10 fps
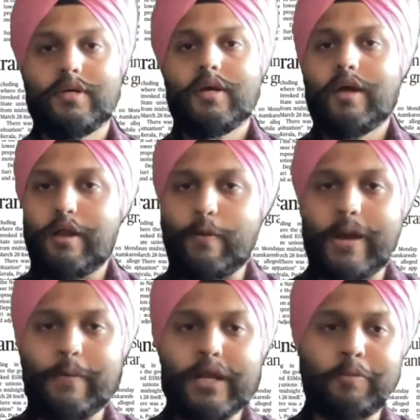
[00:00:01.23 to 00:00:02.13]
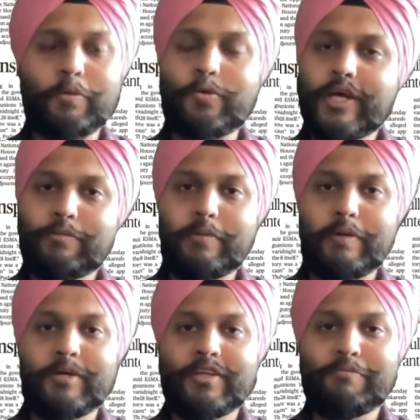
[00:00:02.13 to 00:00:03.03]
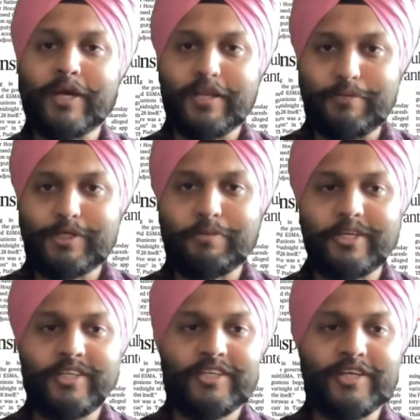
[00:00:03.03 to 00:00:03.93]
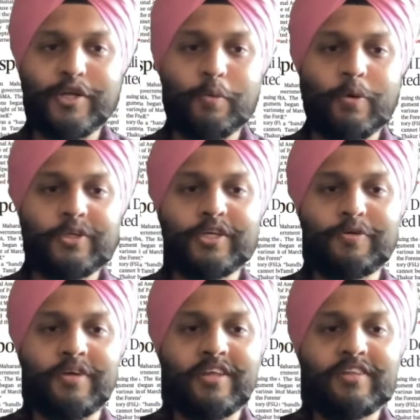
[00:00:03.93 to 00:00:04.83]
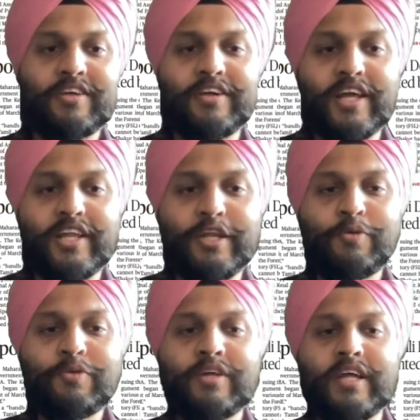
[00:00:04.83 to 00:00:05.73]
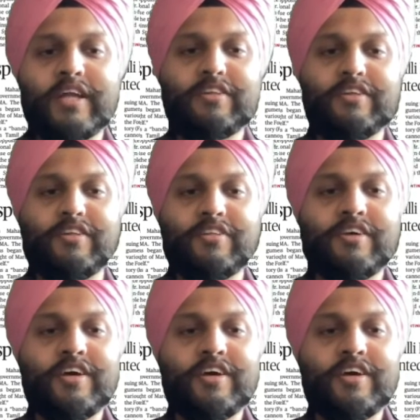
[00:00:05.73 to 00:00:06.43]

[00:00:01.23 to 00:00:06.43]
Hello and welcome to IASPrimers. My name is Shubhashish and you're watching today's daily news analysis.